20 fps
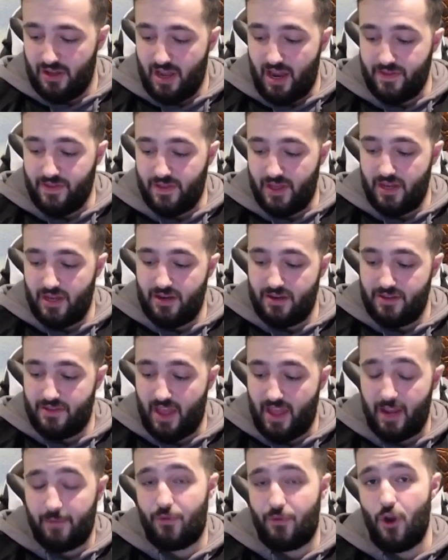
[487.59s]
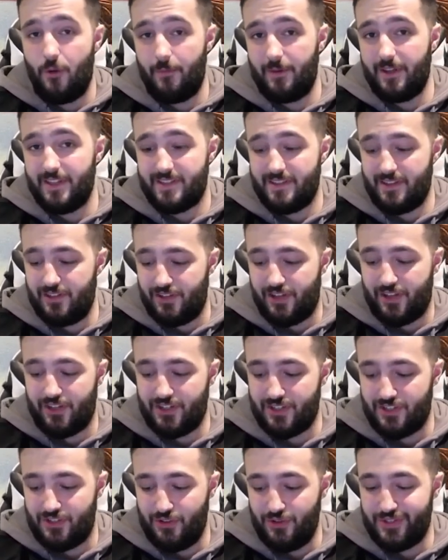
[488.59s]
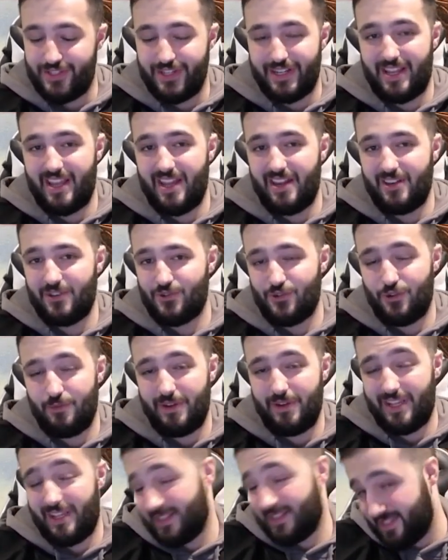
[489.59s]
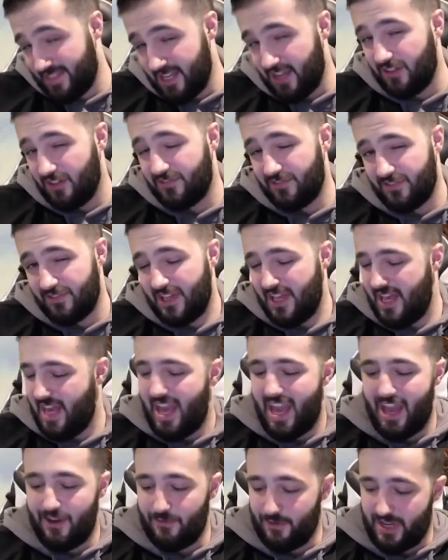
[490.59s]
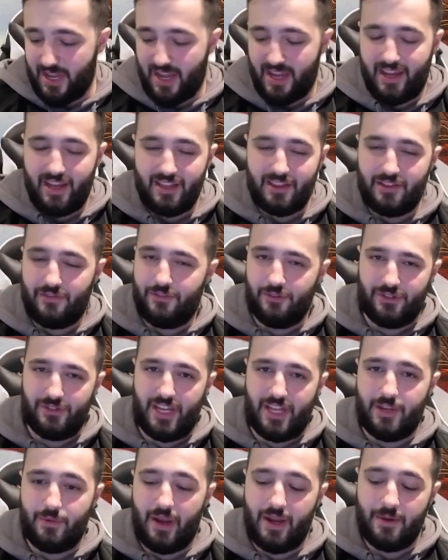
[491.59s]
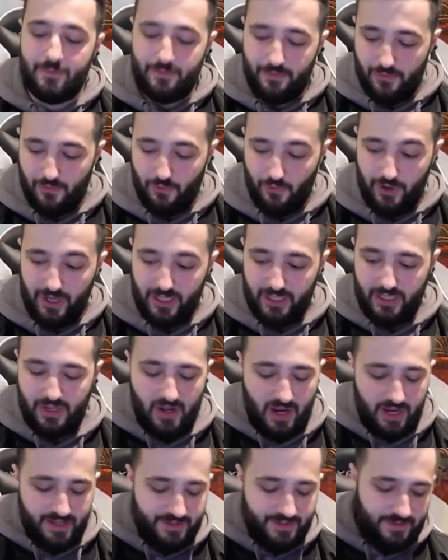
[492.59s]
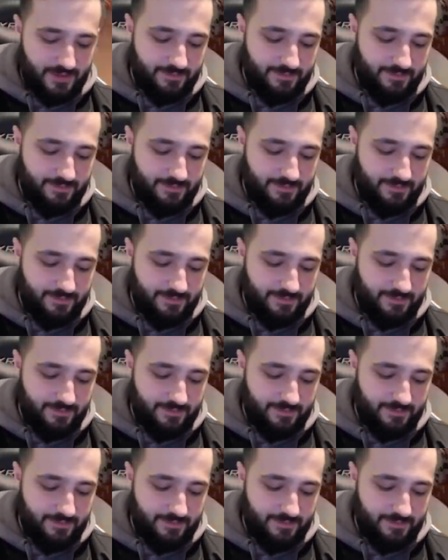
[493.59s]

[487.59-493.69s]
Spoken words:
and then they permanence it, you can just use it again, tributing itself and regeking the field anyway. Really nice.